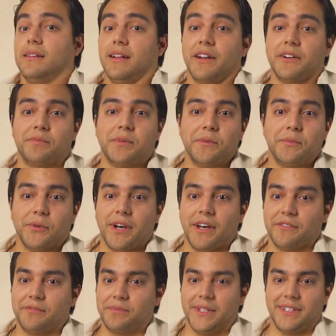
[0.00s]
A lot of people
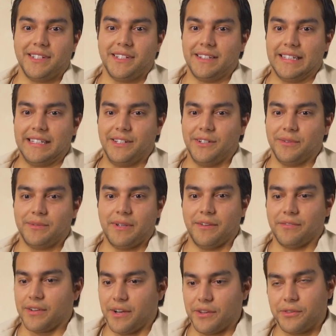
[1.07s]
have been in, you know,
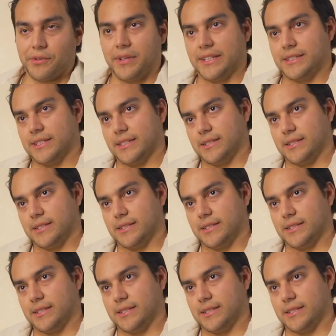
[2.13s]
have gone through that